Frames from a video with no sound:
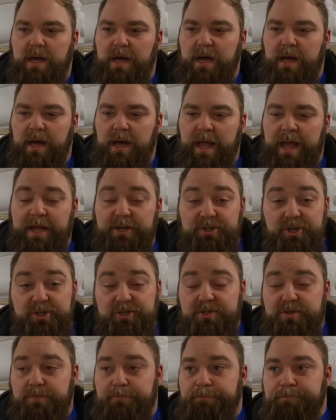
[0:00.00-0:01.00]
And
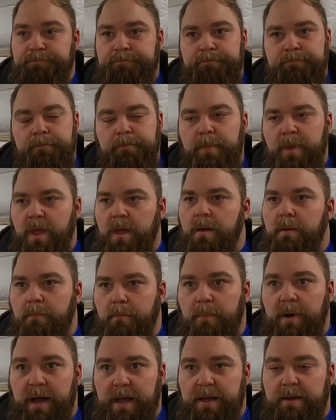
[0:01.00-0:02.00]
just
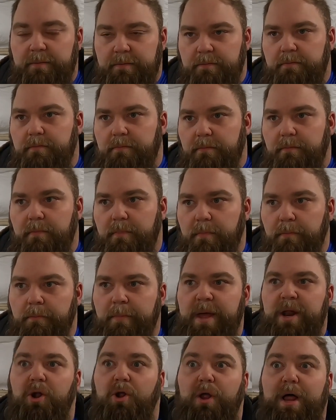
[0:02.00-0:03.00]
my
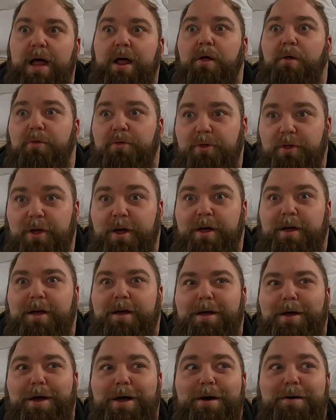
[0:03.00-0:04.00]
mental health
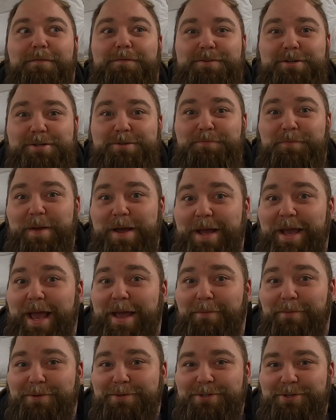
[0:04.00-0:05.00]
of just being
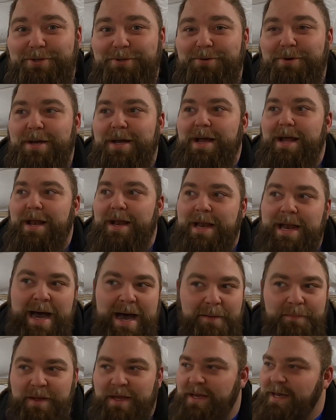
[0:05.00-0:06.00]
able to
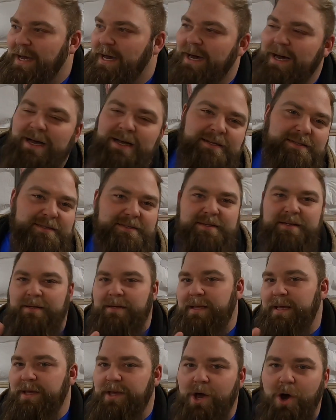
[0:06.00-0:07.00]
not be
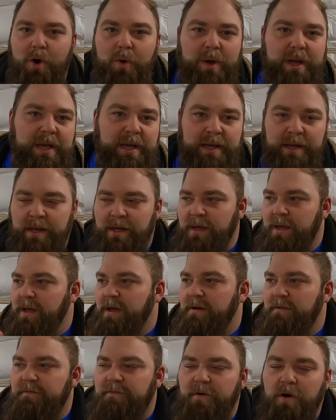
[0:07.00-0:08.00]
constantly going
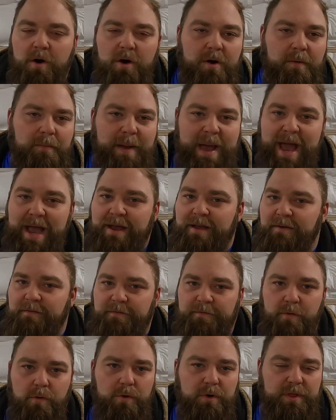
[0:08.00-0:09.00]
far back
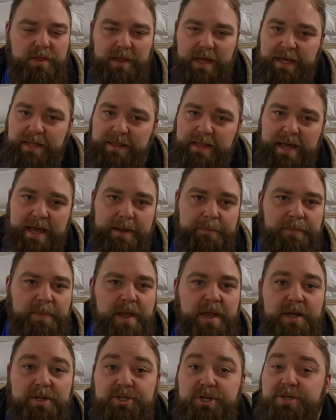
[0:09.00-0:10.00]
and forth like that,
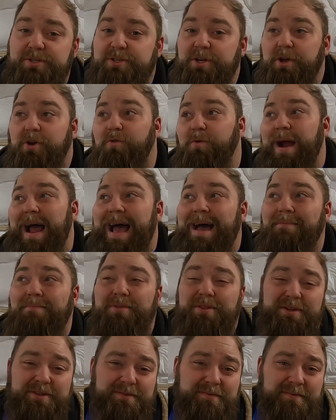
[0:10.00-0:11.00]
just to
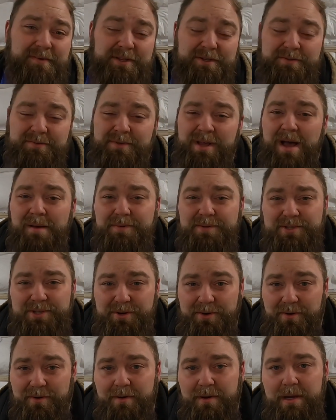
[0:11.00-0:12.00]
grab the
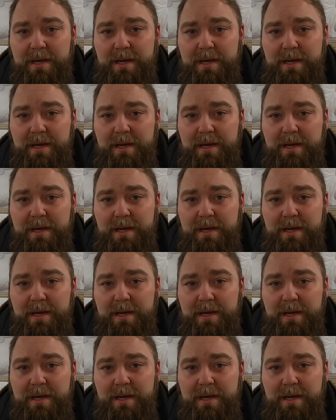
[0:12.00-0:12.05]
dumpster.